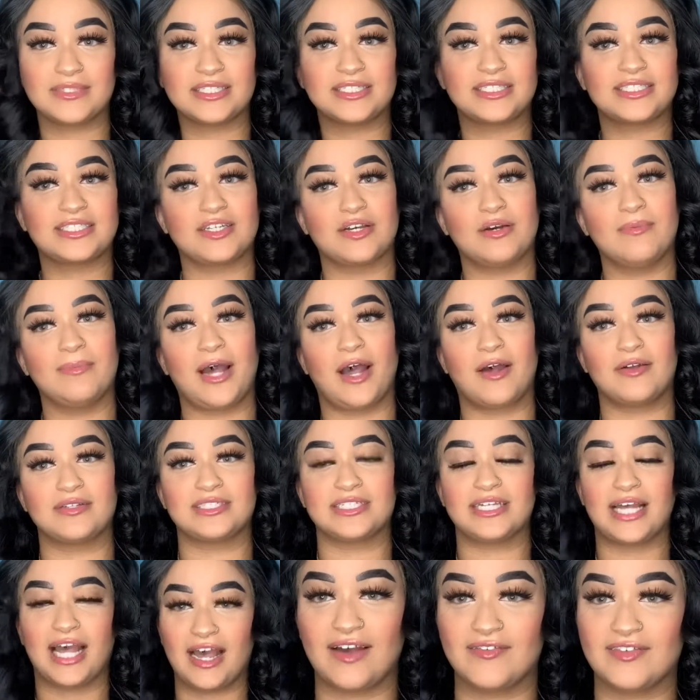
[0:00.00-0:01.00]
It's still
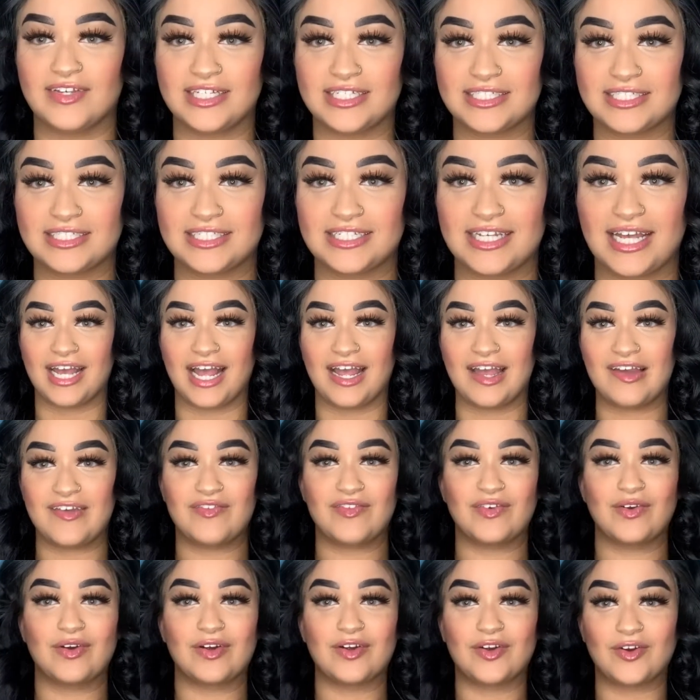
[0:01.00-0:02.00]
bouncy. Obviously I
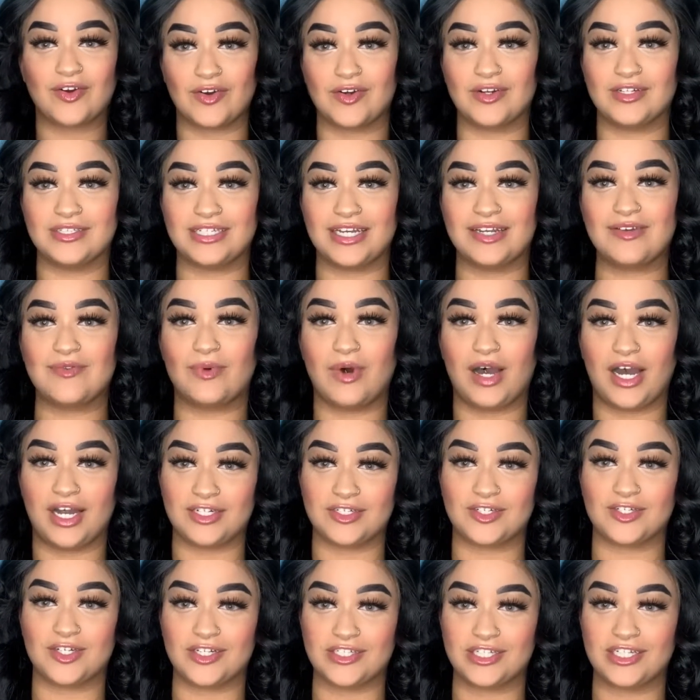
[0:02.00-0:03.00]
have curled it,
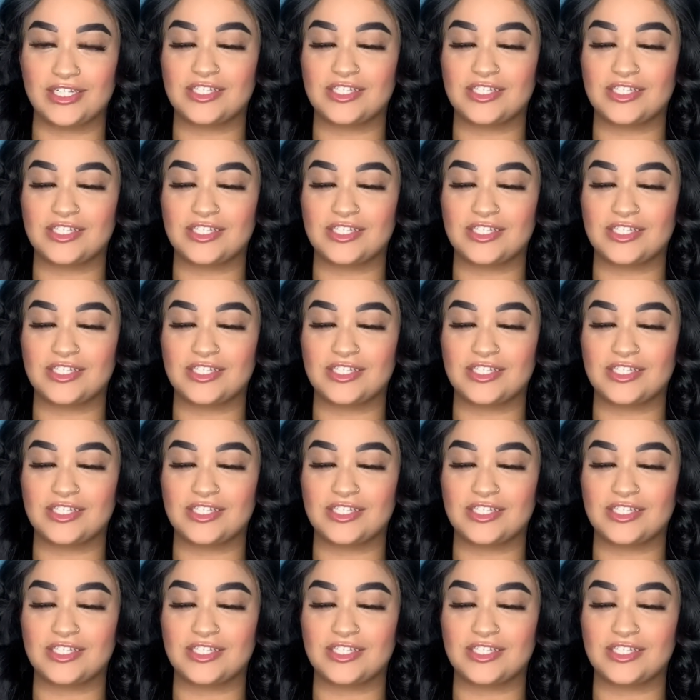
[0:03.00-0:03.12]
wand curled